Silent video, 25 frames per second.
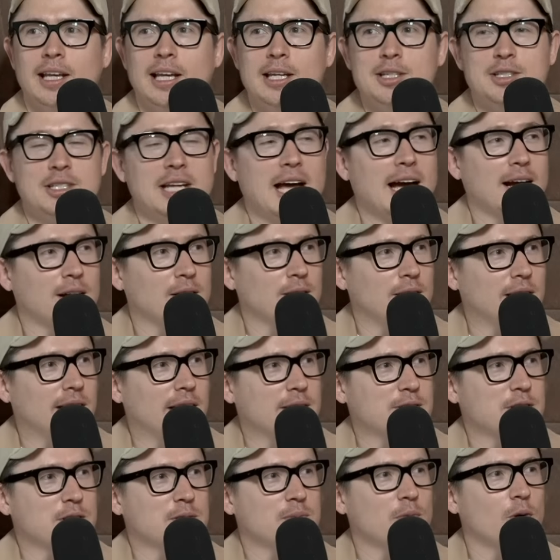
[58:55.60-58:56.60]
his
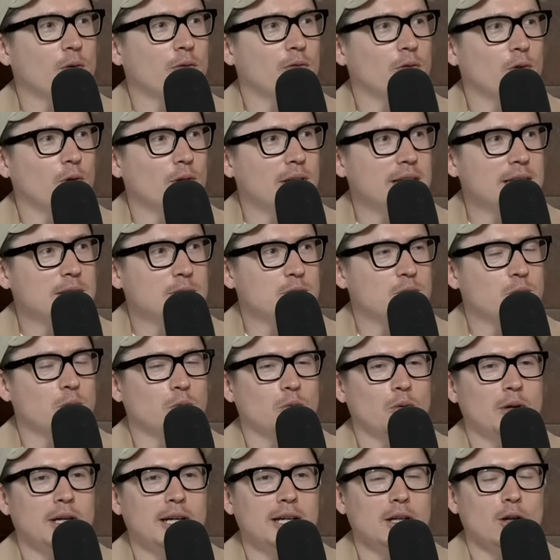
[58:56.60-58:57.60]
tackling as a small forward. He's
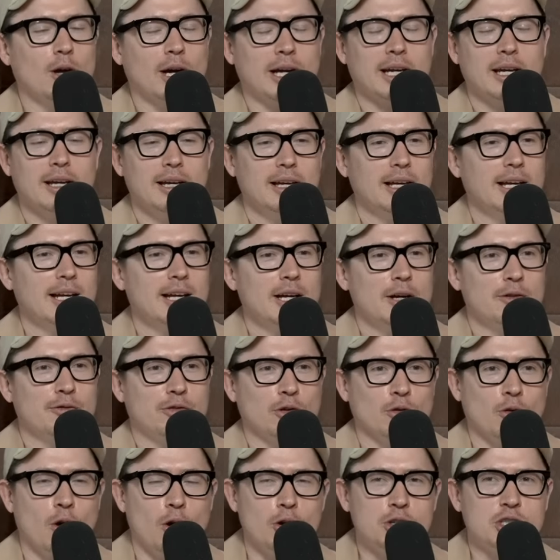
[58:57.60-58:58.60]
real like
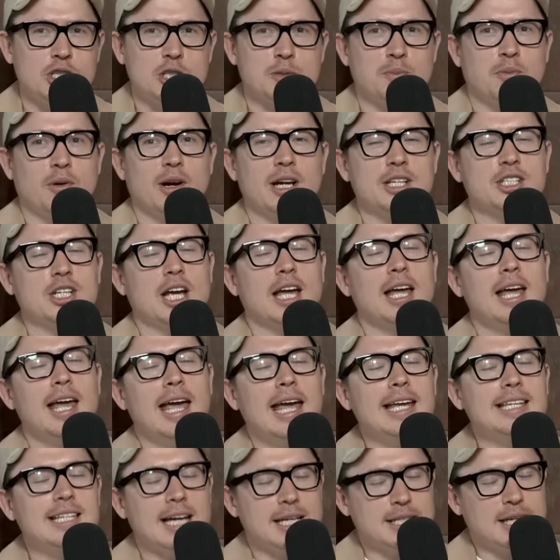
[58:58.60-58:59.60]
ferocious pressure.
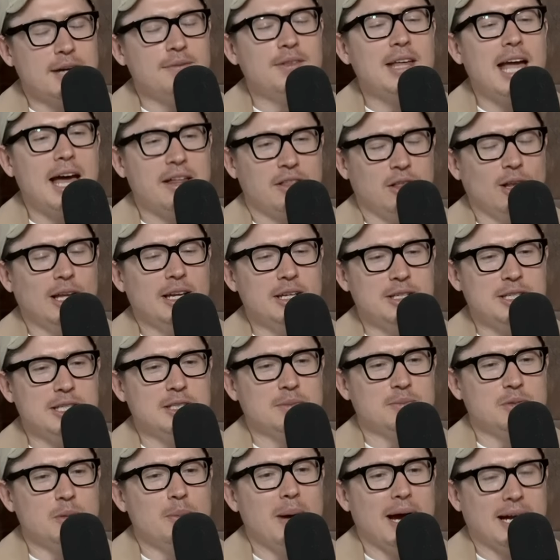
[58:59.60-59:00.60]
He yeah. does have the
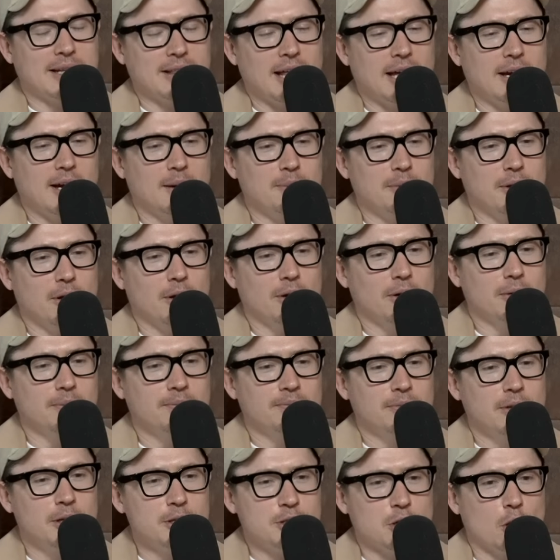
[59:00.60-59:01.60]
athleticism to back that up though.
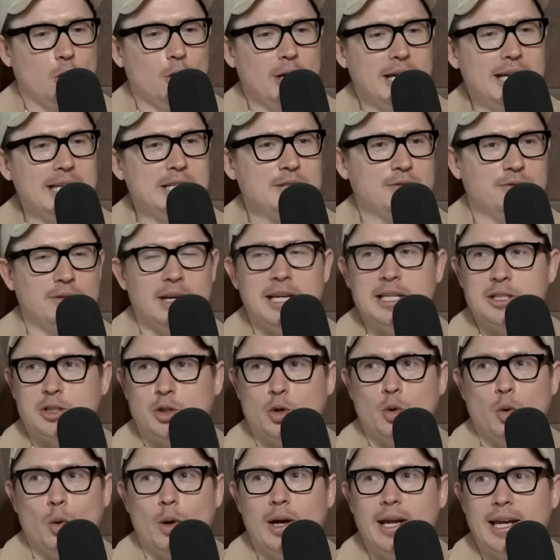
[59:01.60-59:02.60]
Yep. So he's
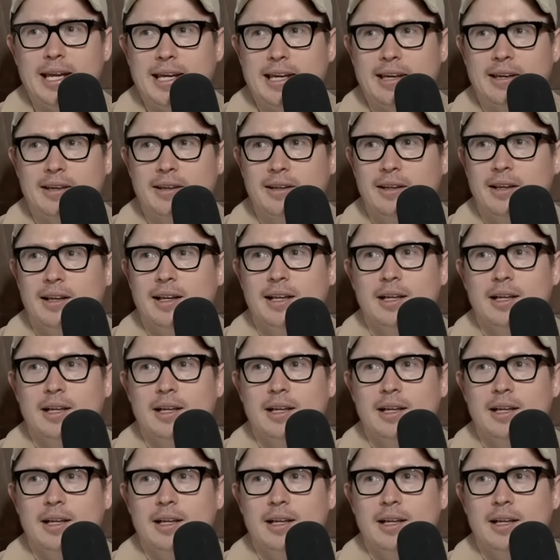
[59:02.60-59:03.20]
he's quick,